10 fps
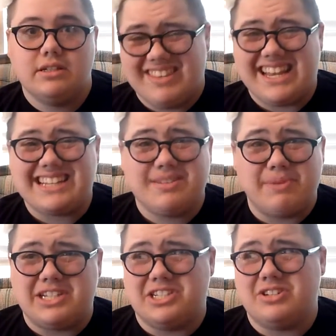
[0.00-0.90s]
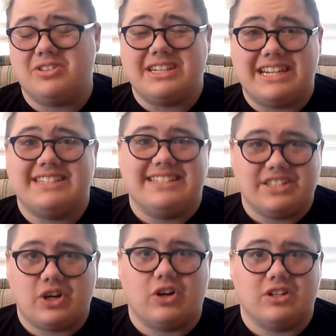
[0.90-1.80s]
Not to mention all the nasty
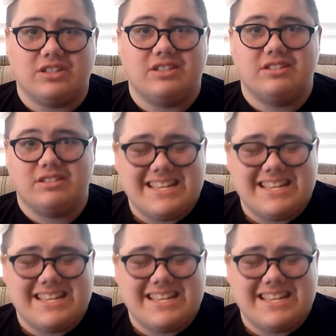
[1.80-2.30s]
scars.